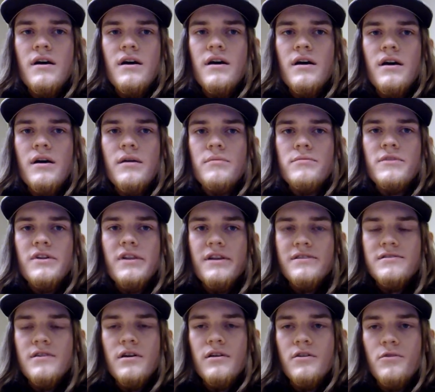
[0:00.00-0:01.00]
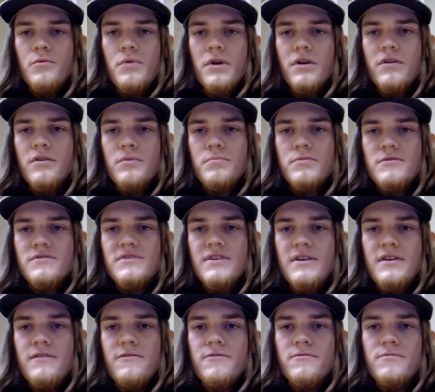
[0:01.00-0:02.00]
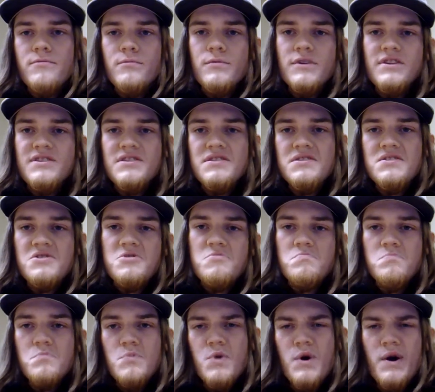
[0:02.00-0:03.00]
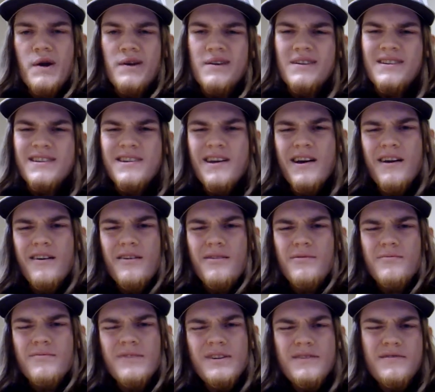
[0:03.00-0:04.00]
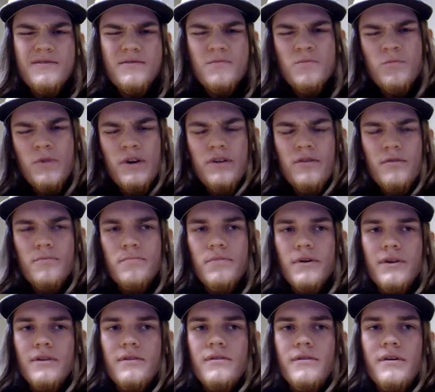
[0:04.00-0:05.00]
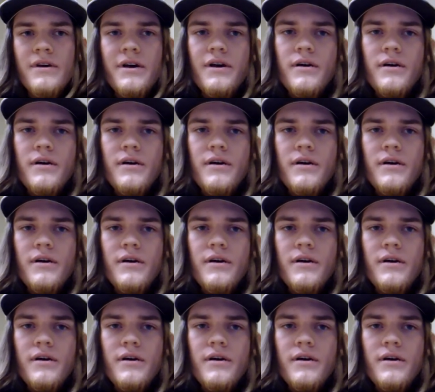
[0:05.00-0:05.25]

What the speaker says: the less color one could perceive, which is not entire. It's weird, but